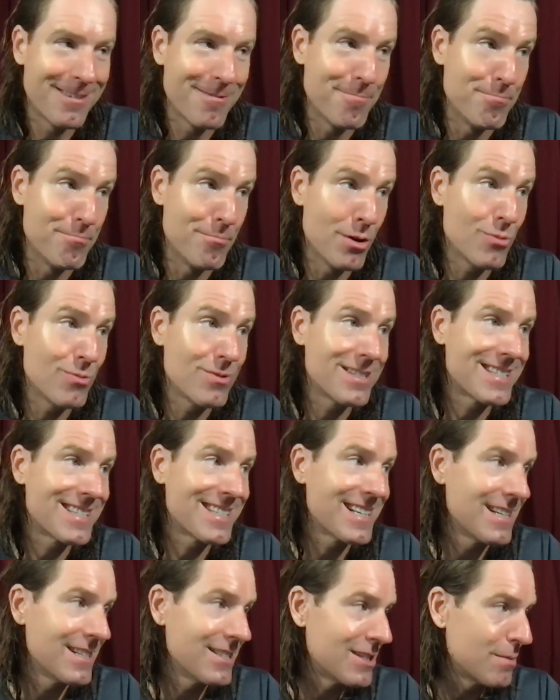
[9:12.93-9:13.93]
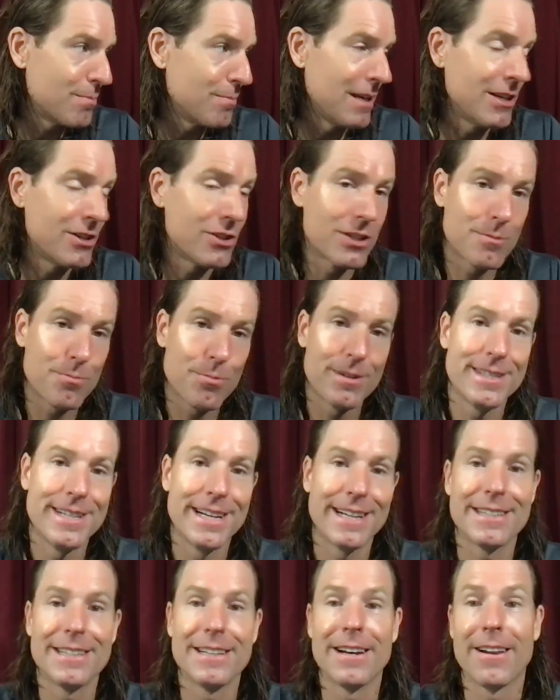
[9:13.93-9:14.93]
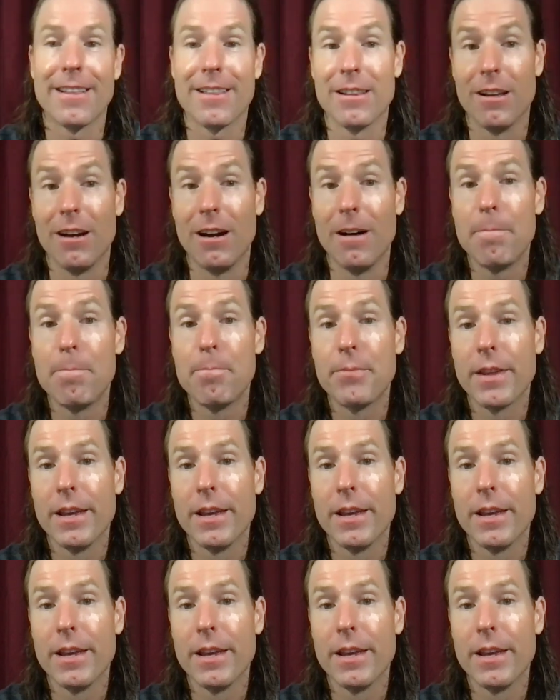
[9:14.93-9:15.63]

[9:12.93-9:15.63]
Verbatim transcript: most speech is protected under the law.